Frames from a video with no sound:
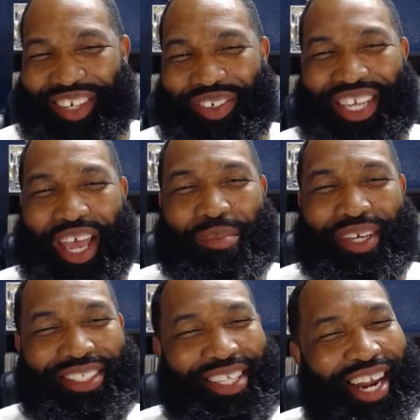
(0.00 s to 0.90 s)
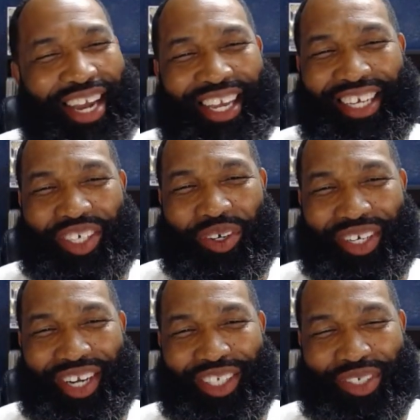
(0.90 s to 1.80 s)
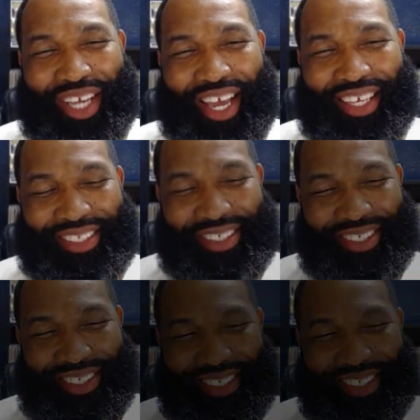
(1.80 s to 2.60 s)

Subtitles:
With that being said, I'll catch y'all the next one, guys.